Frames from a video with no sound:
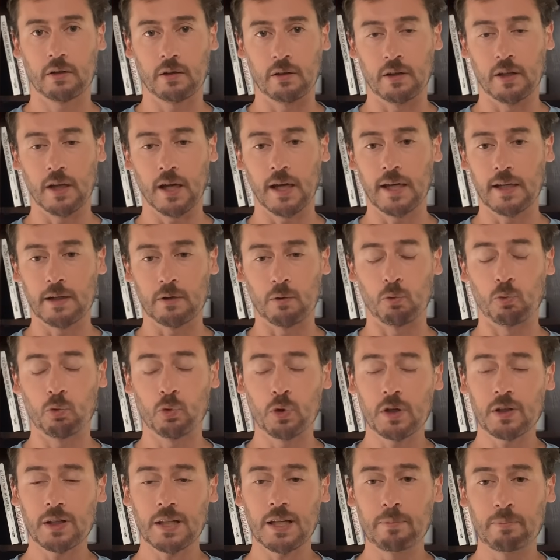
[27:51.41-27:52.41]
Knight
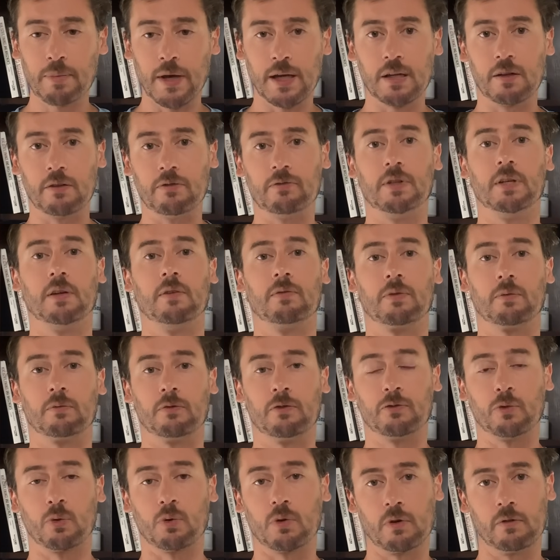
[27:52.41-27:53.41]
really benefit from
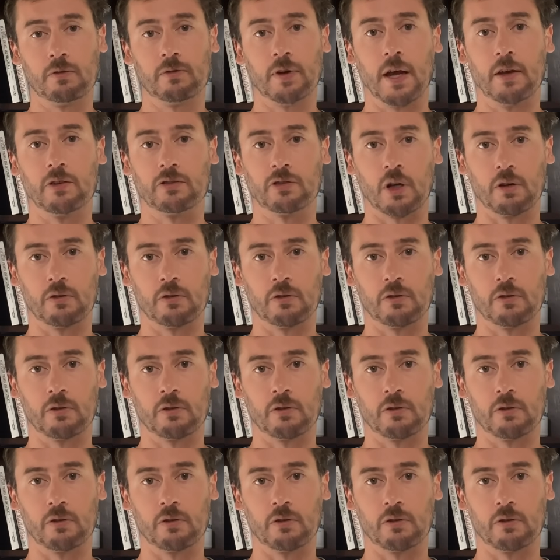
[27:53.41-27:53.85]
4 and 5-star